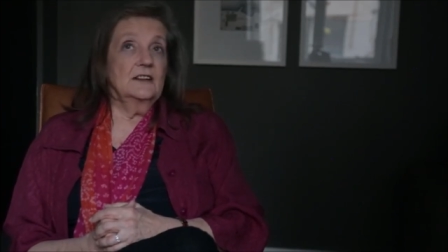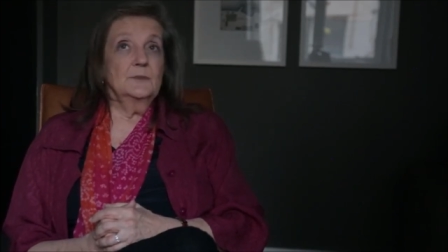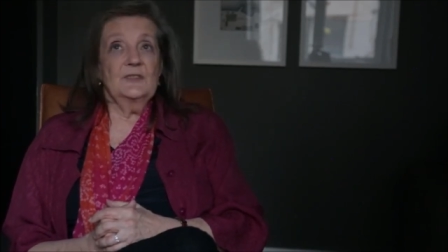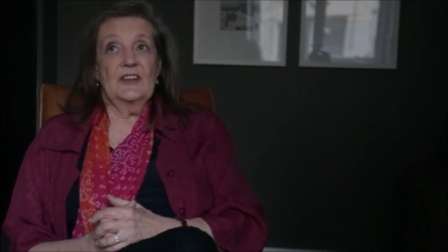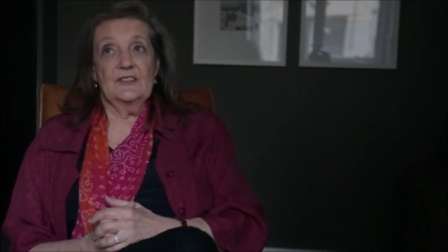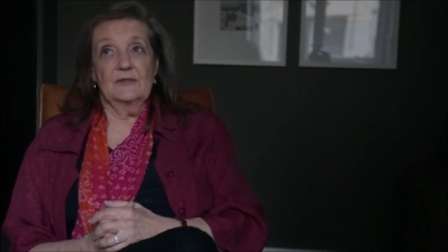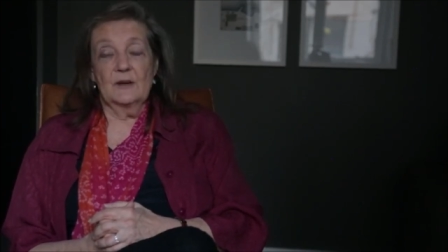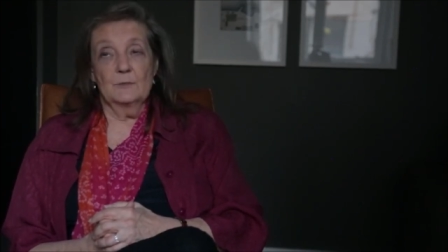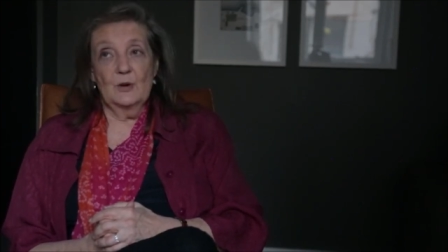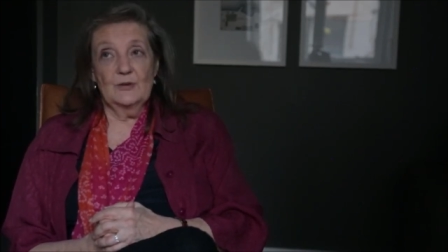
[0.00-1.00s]
obsessive
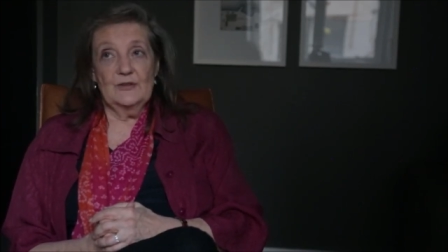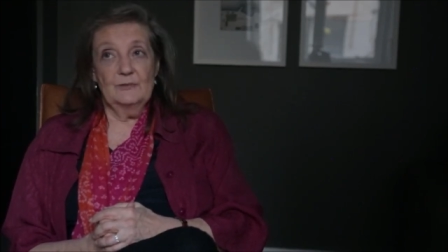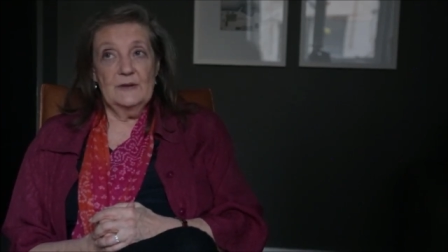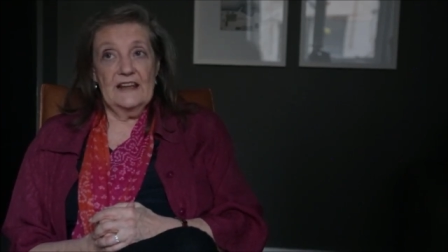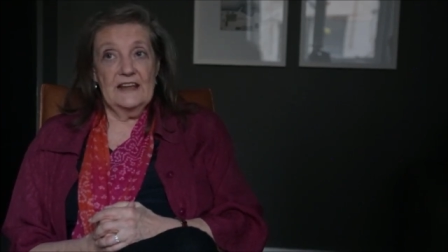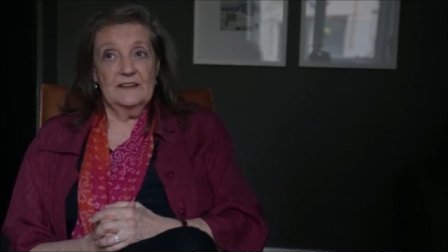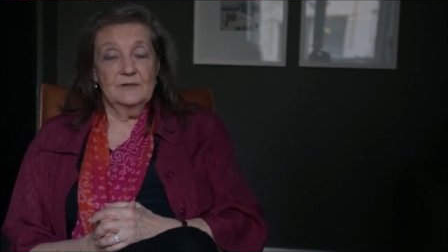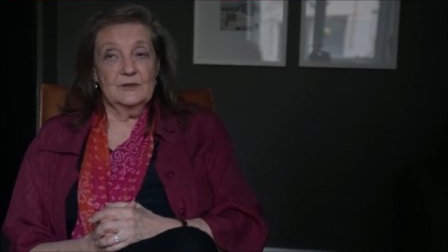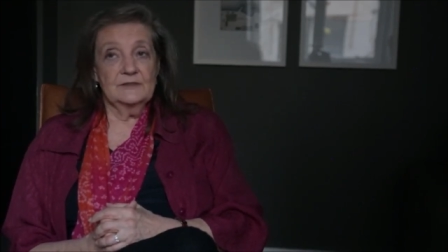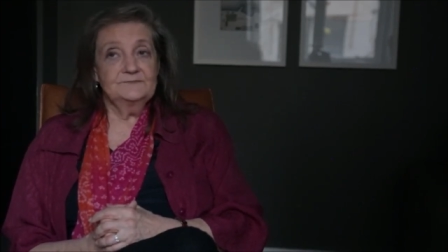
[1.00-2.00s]
compulsive
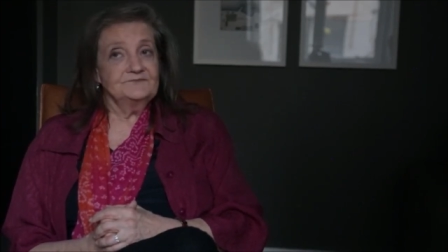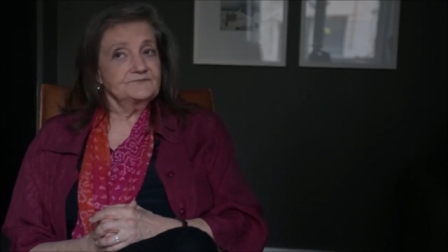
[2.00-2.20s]
behavior,